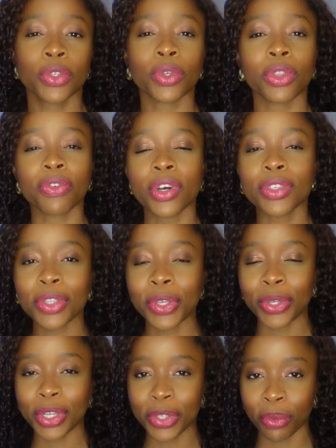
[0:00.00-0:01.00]
So the first thing
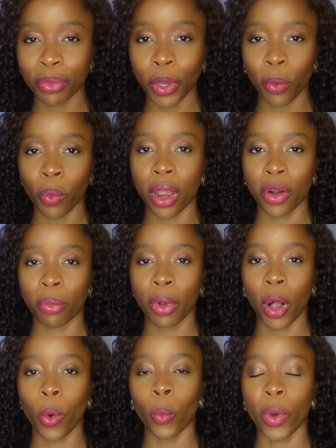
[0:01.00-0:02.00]
you need to be aware
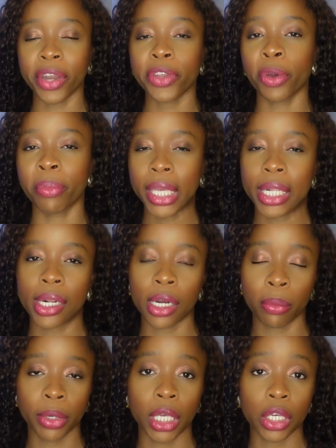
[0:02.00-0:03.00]
about when you're making an
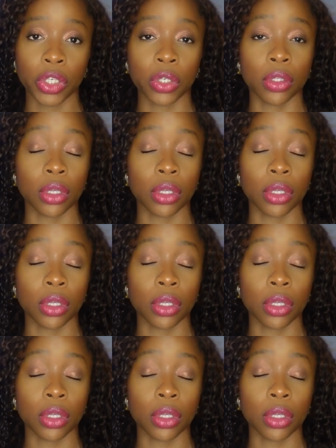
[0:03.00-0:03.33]
application